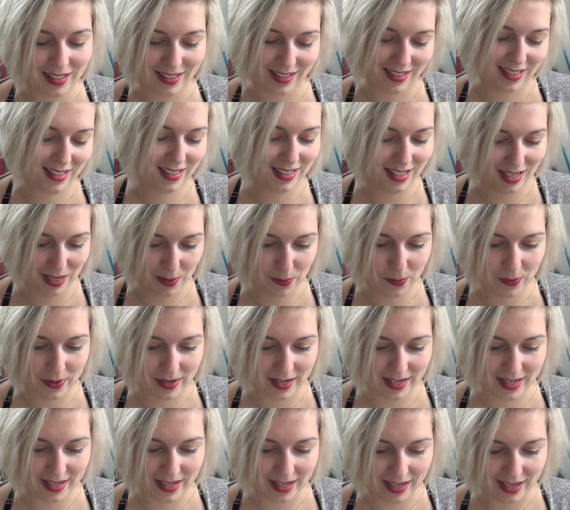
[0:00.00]
same
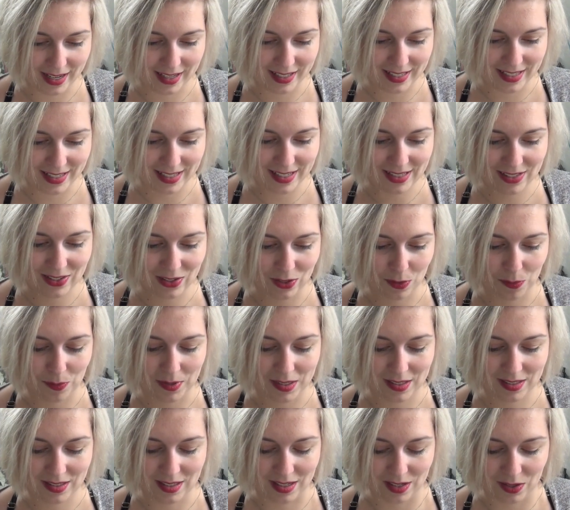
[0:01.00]
way I didn't saw
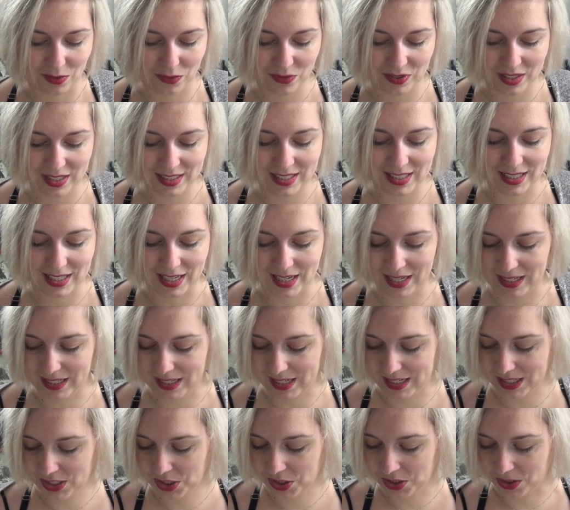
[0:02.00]
myself knitting a
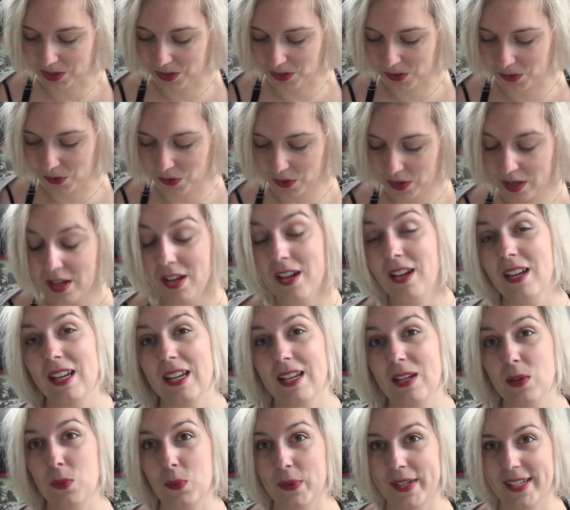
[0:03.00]
lace shawl
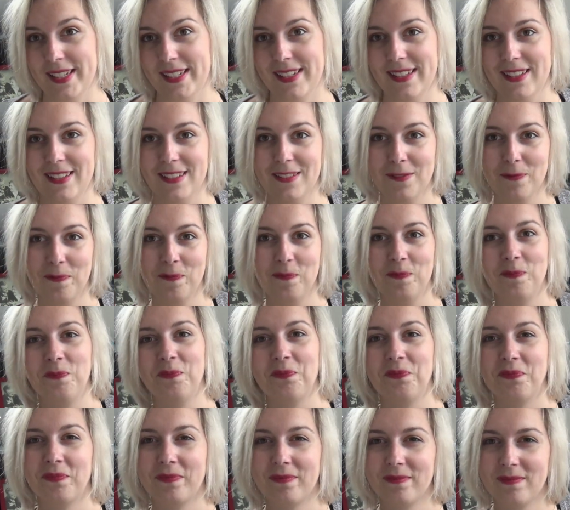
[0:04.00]
in winter.
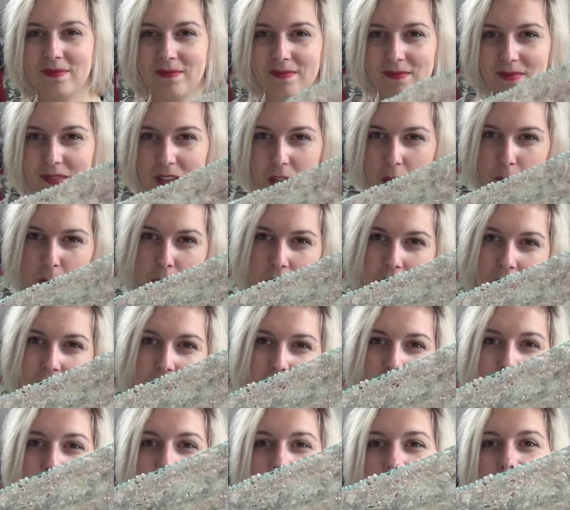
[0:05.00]
But I
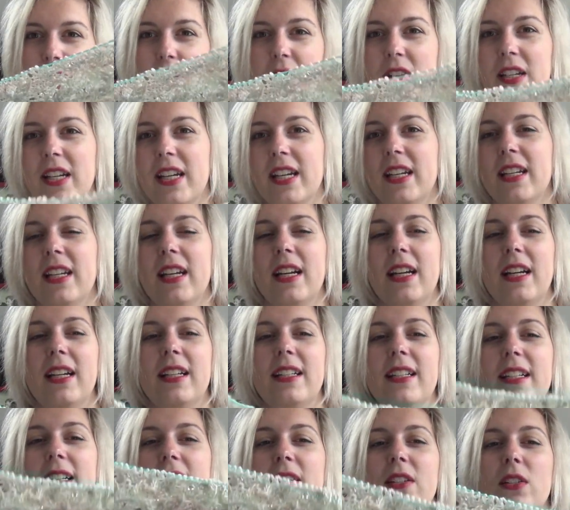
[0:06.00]
took it out again. I
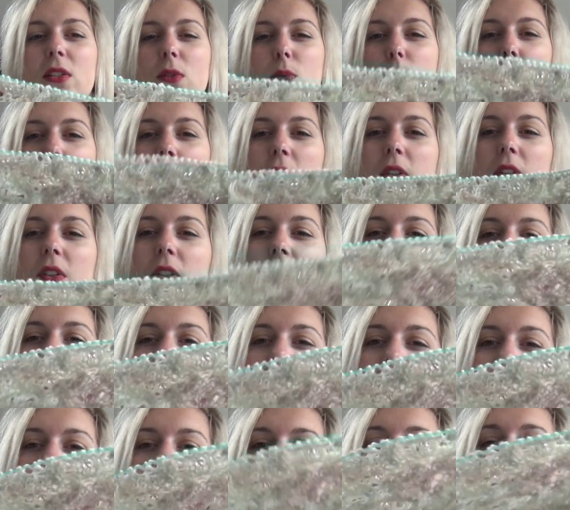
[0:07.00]
did not work on it
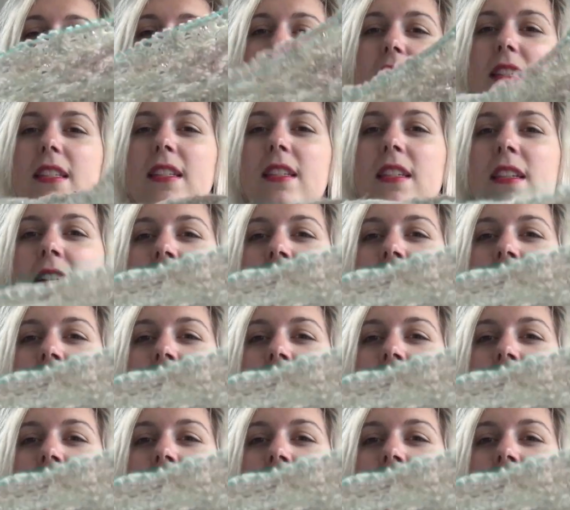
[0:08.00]
yet.